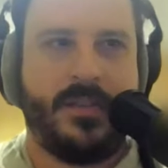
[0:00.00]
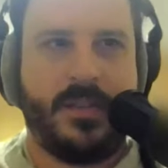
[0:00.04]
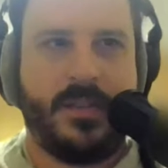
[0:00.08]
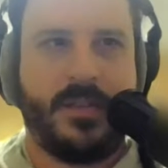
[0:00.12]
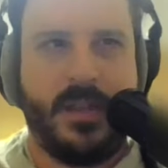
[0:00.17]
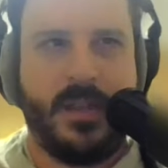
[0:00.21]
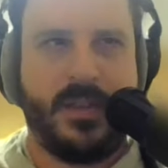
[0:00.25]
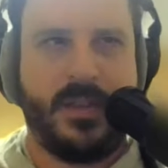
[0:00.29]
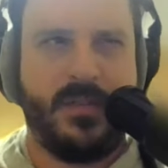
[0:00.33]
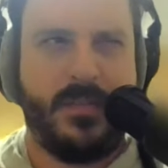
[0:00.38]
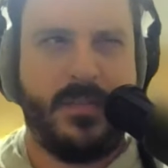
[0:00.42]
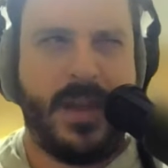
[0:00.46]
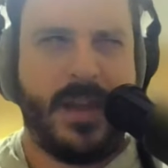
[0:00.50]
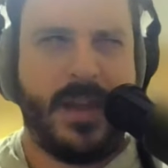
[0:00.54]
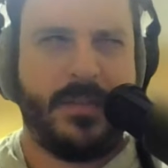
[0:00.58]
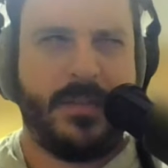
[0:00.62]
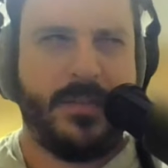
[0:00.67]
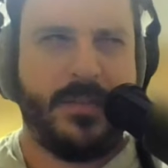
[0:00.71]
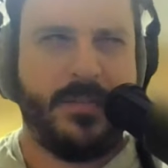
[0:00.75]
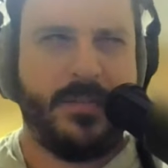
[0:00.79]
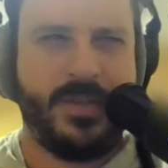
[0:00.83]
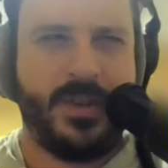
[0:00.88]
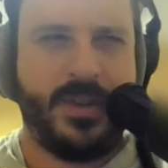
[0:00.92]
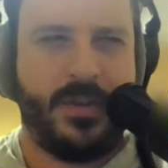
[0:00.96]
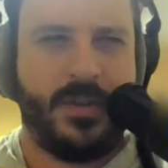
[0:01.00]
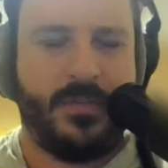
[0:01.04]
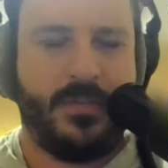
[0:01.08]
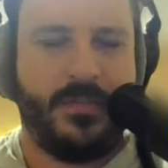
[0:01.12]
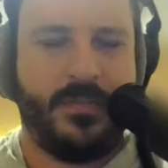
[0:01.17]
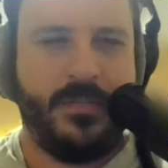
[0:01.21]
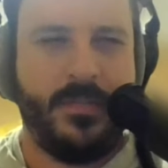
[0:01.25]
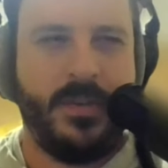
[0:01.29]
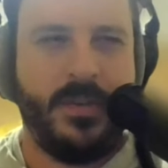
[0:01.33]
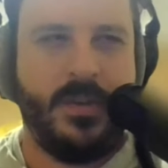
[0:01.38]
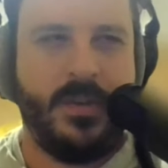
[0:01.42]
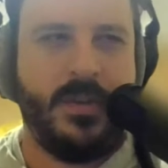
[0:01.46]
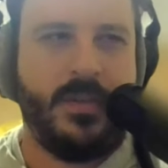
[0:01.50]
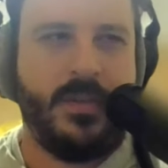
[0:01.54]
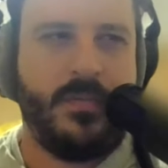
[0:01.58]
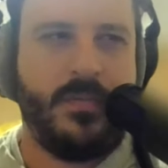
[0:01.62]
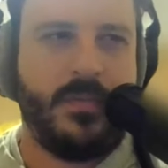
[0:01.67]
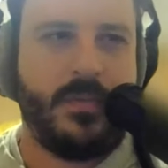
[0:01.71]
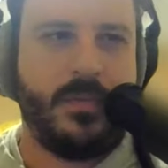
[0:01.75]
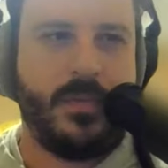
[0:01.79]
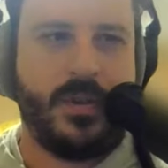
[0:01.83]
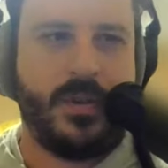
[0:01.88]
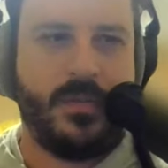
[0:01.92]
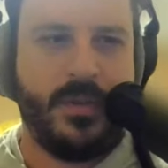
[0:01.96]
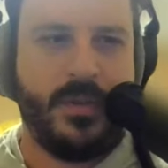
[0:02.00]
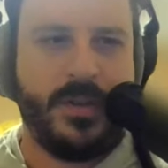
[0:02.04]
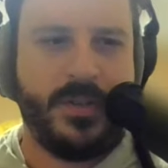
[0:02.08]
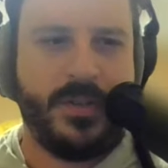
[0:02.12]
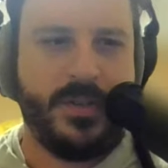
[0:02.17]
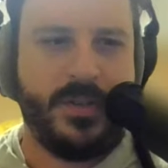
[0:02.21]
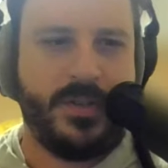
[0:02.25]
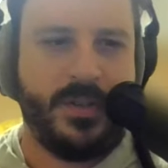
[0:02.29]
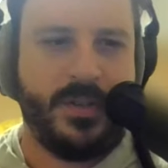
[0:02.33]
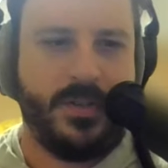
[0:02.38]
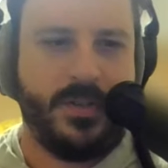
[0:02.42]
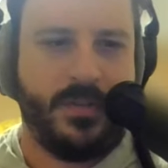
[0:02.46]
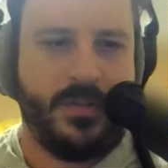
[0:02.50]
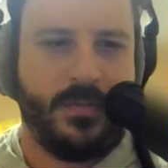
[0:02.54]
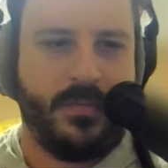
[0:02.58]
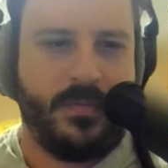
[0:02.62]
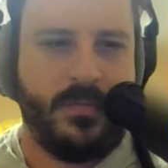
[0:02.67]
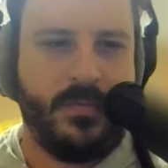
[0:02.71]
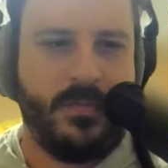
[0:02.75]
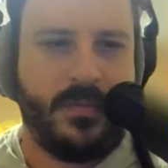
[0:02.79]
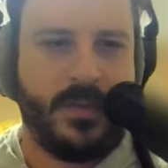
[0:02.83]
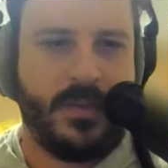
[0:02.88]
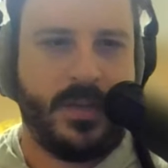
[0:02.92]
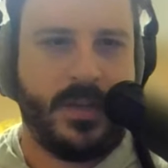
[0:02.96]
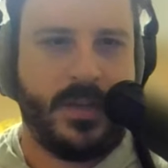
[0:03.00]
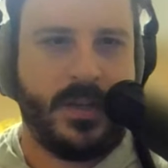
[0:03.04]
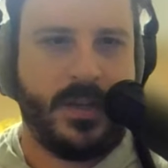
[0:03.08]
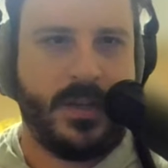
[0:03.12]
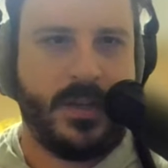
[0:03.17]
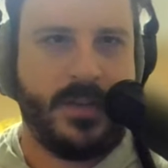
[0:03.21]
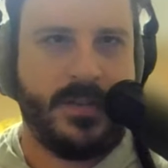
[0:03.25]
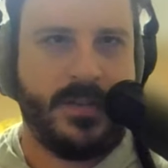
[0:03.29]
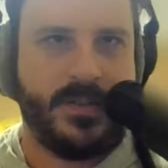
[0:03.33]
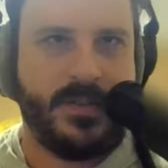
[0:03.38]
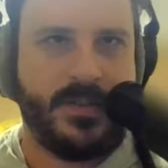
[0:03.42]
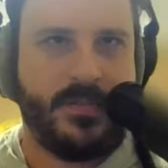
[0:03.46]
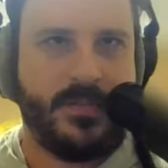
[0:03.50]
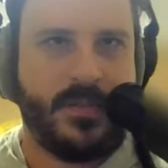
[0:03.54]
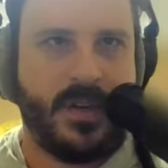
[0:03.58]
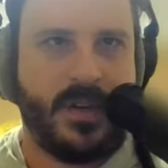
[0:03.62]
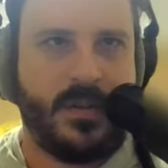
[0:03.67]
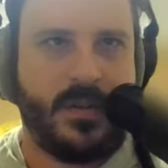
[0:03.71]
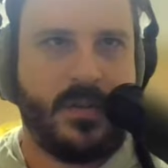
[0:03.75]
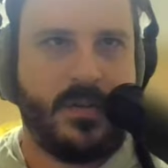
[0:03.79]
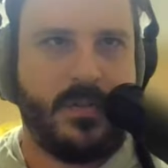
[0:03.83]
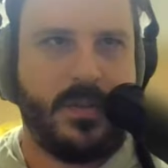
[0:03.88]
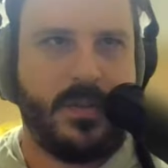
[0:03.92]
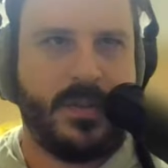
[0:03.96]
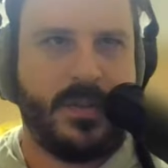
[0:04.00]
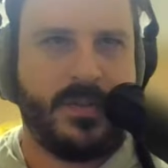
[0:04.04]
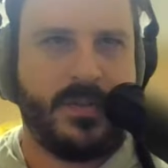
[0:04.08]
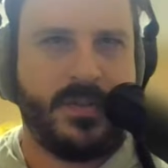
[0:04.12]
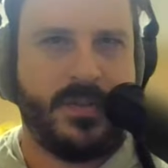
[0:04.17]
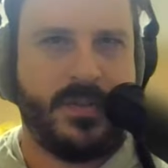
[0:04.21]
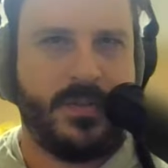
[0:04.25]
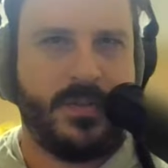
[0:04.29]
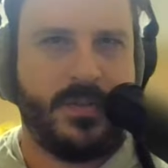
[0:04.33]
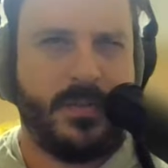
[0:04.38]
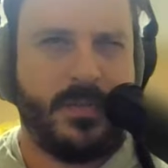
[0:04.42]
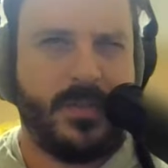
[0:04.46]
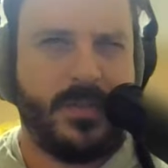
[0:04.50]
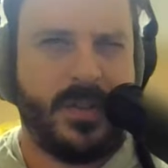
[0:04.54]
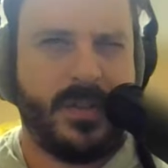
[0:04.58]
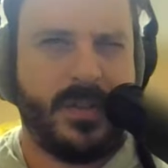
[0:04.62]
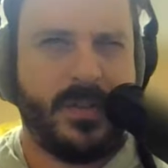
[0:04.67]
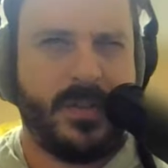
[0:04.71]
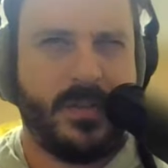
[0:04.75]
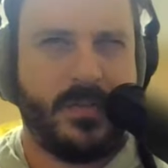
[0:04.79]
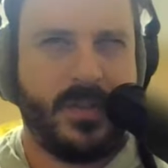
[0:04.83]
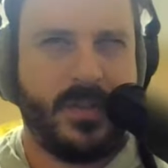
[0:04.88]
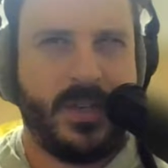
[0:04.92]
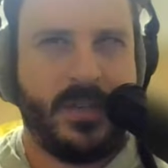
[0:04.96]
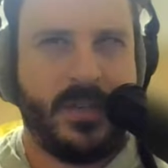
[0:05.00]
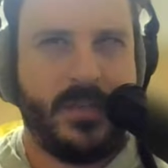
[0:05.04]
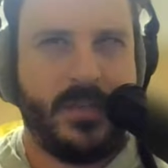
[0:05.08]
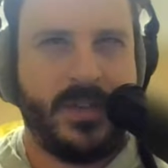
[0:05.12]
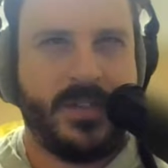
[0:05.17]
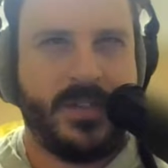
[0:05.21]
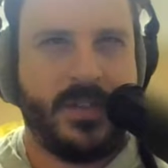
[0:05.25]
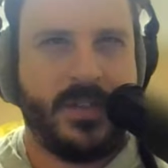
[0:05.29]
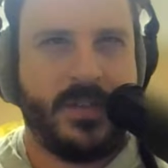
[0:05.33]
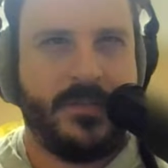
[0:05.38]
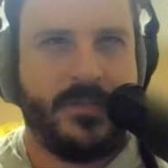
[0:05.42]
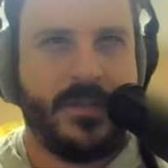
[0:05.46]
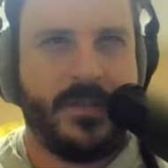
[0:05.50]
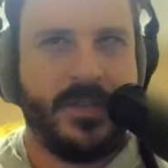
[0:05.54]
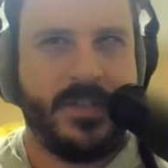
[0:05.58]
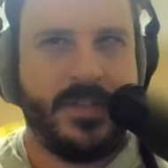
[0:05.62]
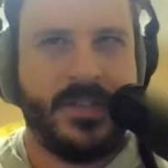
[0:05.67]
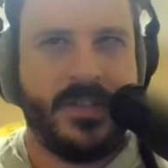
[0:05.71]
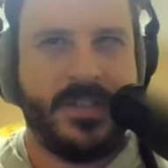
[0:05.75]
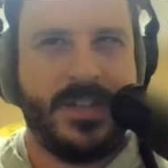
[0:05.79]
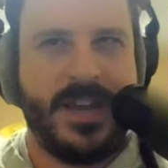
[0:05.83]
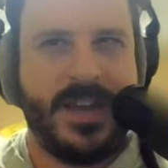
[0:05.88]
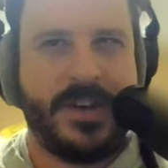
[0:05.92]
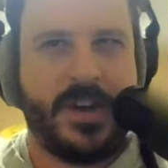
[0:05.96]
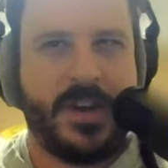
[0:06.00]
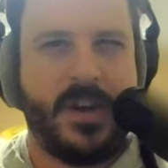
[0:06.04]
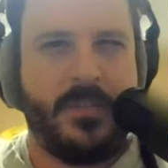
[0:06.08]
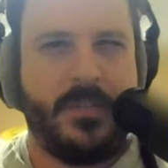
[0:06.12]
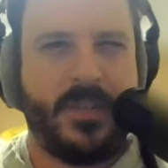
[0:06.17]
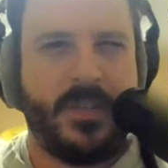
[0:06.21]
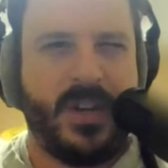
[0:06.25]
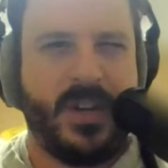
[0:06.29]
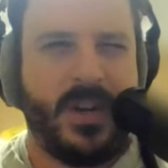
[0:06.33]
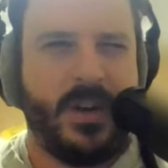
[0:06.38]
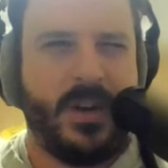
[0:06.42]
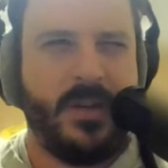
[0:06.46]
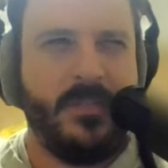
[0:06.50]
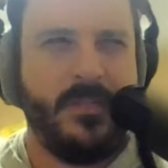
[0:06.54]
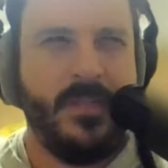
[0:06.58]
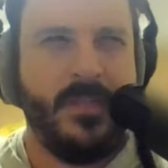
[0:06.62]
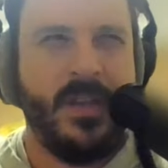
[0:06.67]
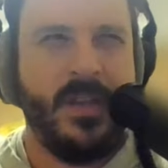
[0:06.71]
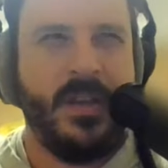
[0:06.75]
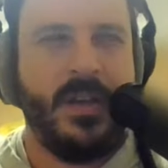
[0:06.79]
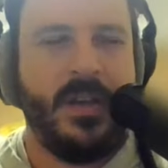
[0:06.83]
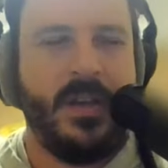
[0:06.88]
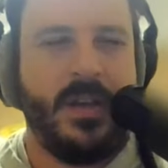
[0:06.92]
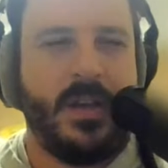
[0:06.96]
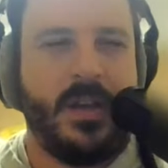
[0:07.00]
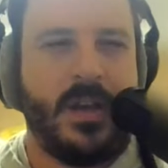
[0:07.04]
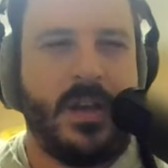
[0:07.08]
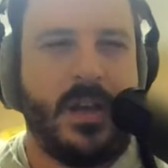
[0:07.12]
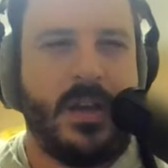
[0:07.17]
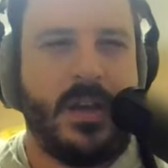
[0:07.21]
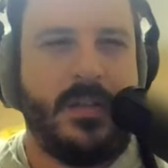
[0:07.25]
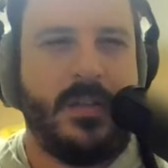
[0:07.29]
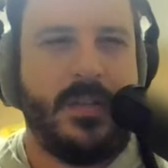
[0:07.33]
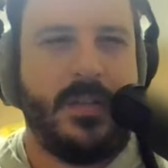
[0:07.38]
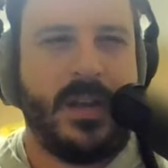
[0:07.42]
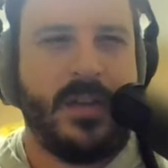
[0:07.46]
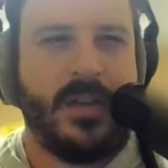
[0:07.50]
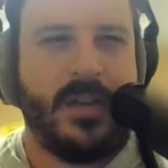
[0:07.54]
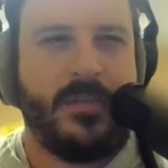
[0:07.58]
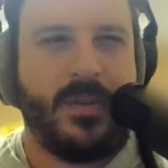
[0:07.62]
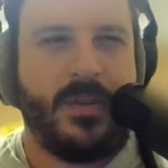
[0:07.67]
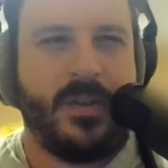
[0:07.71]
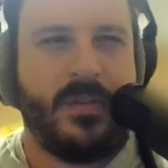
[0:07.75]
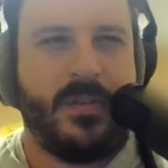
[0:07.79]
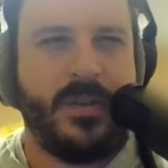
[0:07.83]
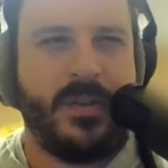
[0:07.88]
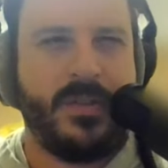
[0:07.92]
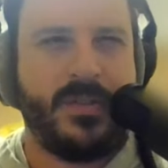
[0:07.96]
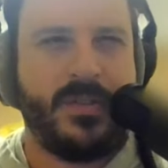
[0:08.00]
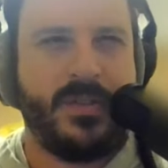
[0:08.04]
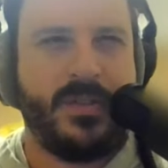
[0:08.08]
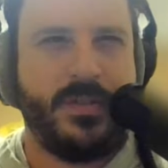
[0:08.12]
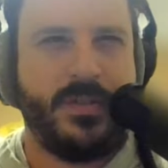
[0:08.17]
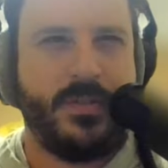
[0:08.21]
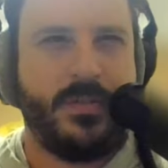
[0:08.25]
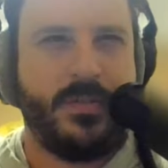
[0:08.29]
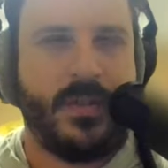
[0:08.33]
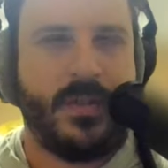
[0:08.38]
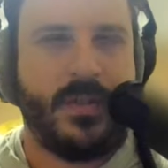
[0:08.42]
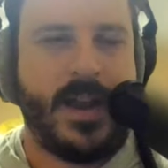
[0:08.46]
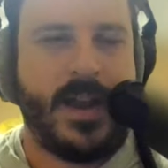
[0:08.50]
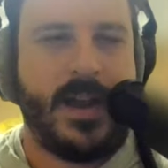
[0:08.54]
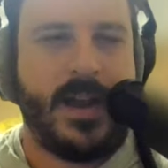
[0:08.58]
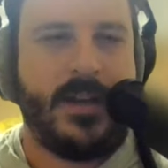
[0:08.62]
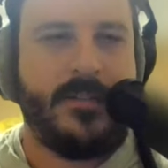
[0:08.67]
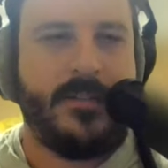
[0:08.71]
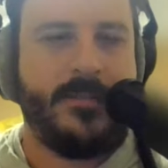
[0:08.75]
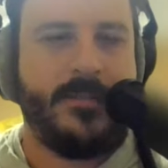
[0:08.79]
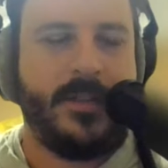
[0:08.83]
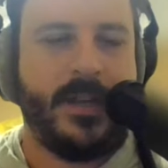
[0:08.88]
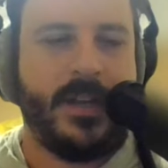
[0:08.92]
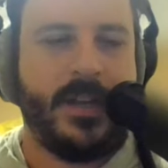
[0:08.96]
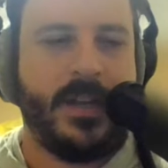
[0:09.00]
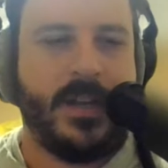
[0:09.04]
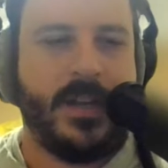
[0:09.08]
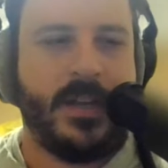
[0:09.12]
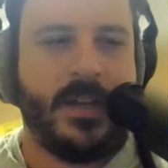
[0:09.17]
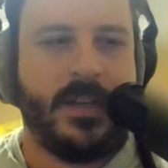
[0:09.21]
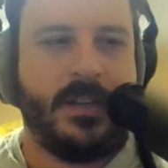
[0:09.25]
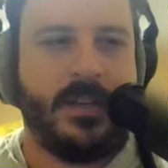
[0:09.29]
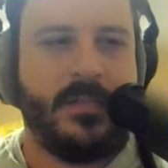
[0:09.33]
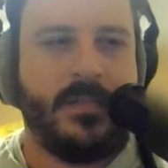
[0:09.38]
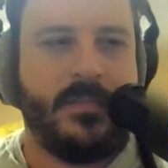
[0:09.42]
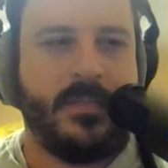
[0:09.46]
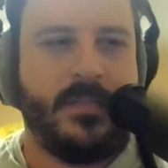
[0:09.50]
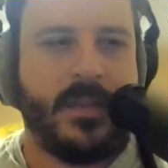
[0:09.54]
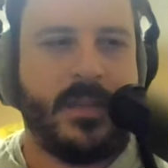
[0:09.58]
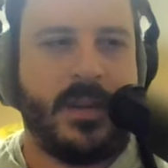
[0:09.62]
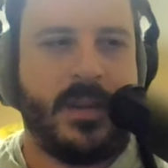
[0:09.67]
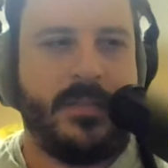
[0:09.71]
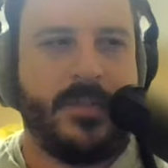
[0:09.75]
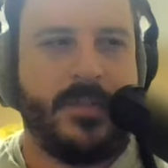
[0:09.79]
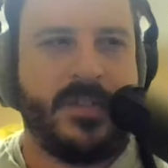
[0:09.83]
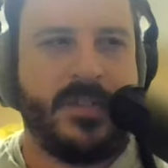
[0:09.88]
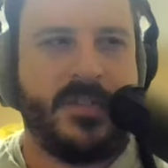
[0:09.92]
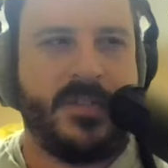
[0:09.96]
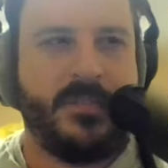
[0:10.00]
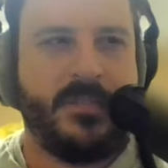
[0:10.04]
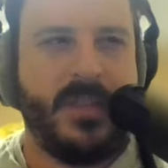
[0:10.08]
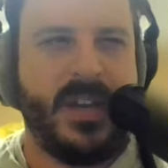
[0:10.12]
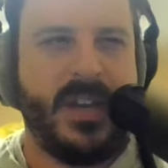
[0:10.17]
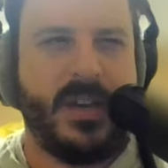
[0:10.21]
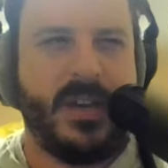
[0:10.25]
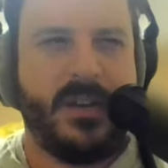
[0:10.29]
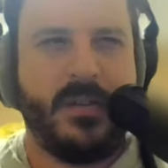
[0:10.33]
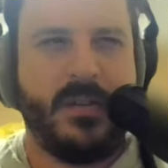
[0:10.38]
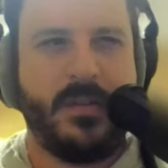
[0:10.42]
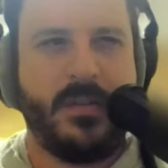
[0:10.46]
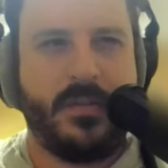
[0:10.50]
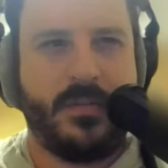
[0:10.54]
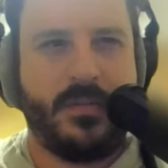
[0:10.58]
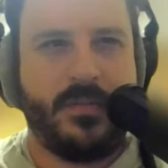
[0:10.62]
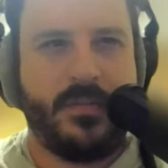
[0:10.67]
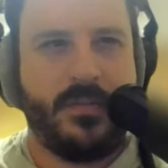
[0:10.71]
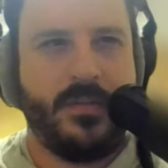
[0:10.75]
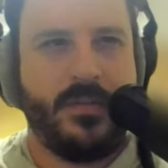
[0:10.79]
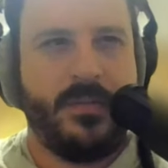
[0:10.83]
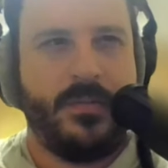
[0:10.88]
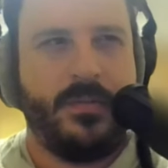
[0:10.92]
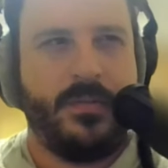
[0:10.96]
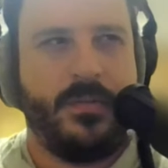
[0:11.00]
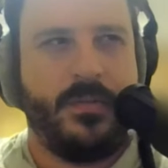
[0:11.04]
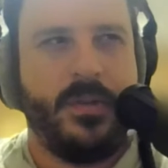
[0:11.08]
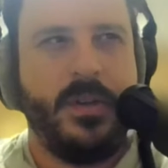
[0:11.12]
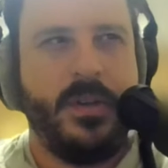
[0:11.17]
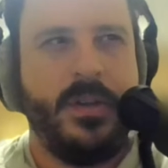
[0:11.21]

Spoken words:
Thank you, Matthew. So what we're going to do is we are going to, I'm gonna get myself set up here. And we're going to have a kind of a spin through